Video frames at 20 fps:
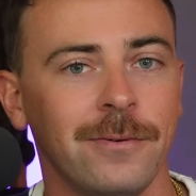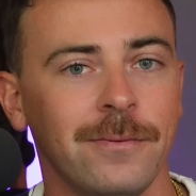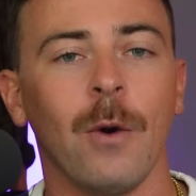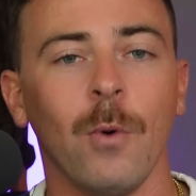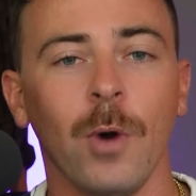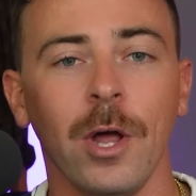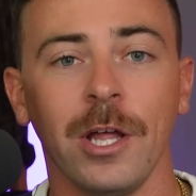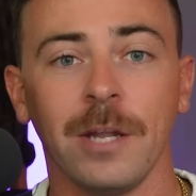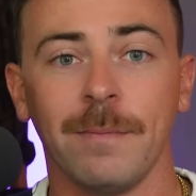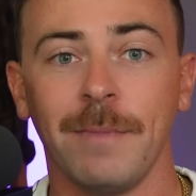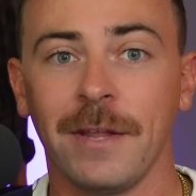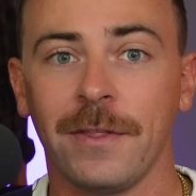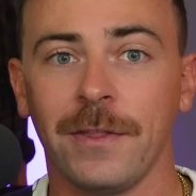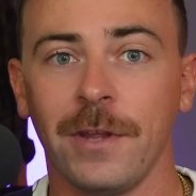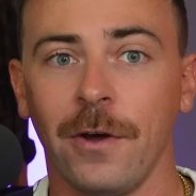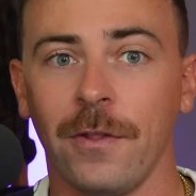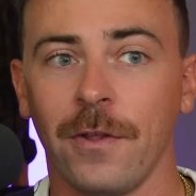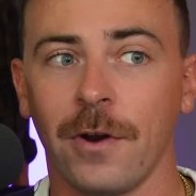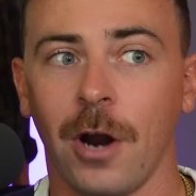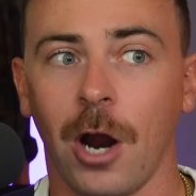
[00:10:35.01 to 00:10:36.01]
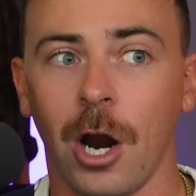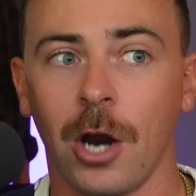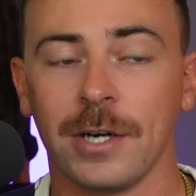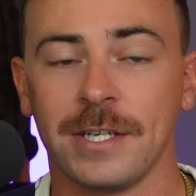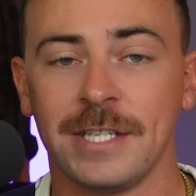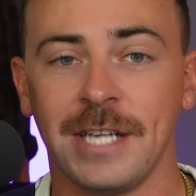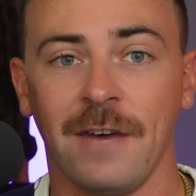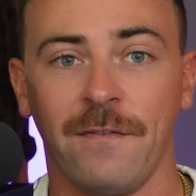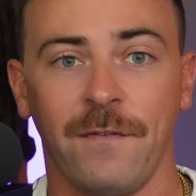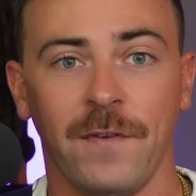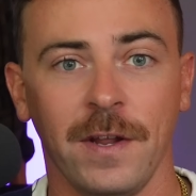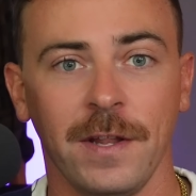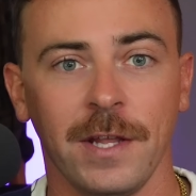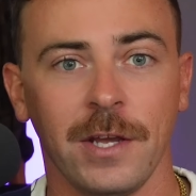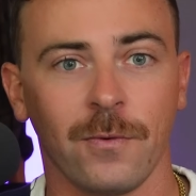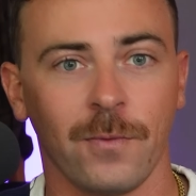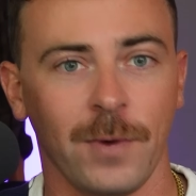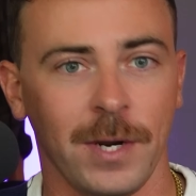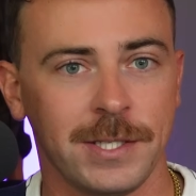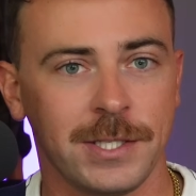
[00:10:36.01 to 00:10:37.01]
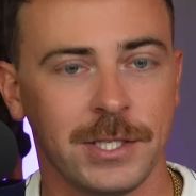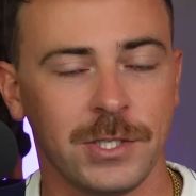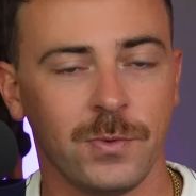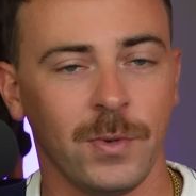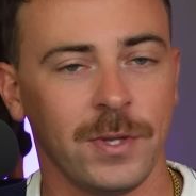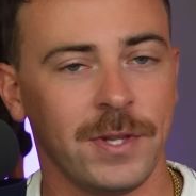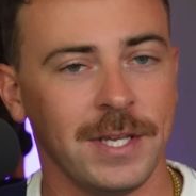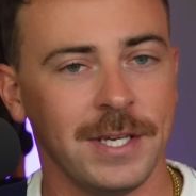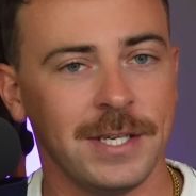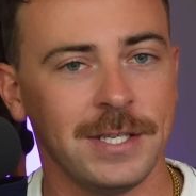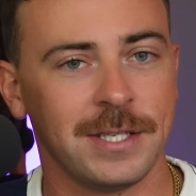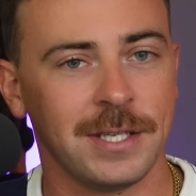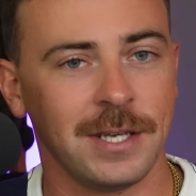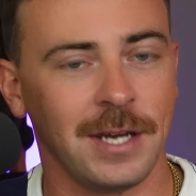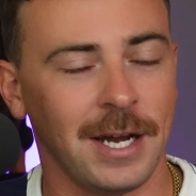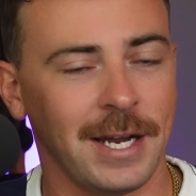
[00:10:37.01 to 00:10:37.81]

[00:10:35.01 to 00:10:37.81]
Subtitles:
I will admit though, there are definitely risks with these